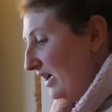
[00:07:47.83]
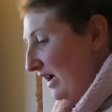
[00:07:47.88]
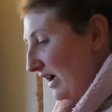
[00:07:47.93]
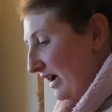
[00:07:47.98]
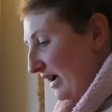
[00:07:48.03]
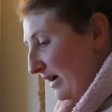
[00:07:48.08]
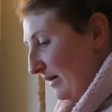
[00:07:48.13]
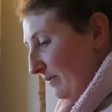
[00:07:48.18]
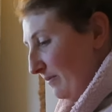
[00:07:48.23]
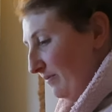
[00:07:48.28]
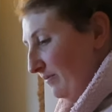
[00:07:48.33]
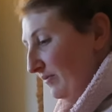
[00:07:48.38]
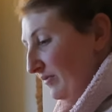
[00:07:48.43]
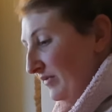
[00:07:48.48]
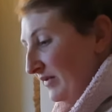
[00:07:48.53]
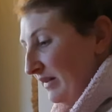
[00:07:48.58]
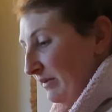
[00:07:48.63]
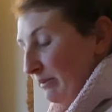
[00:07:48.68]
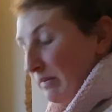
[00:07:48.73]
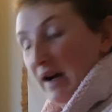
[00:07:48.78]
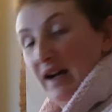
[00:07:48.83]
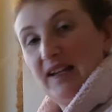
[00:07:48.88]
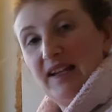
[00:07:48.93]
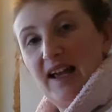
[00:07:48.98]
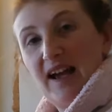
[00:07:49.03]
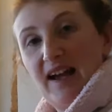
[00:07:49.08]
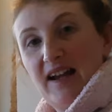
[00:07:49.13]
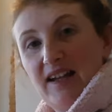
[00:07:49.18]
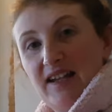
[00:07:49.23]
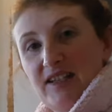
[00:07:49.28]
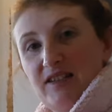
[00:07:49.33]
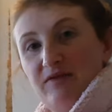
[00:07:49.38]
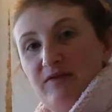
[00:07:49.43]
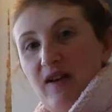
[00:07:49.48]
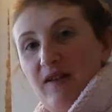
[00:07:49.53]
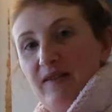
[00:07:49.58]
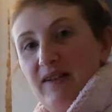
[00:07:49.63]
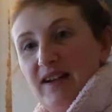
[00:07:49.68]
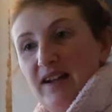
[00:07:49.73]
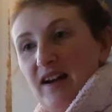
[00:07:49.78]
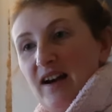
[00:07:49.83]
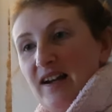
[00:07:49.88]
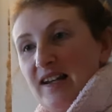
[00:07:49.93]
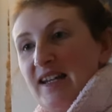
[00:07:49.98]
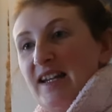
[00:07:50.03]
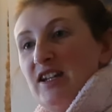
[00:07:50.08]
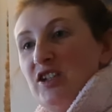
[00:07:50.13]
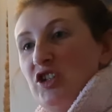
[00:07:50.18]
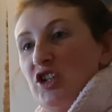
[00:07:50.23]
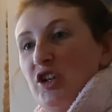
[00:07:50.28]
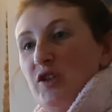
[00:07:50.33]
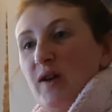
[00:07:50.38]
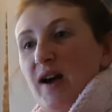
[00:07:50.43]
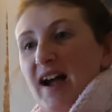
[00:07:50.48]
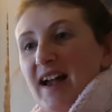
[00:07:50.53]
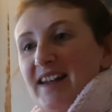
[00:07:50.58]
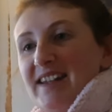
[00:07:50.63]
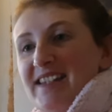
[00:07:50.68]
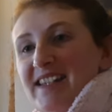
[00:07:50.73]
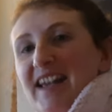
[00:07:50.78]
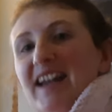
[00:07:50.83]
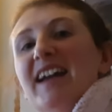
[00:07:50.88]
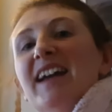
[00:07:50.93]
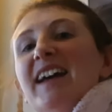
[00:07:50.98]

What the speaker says: But yeah, it's very, I need two hands.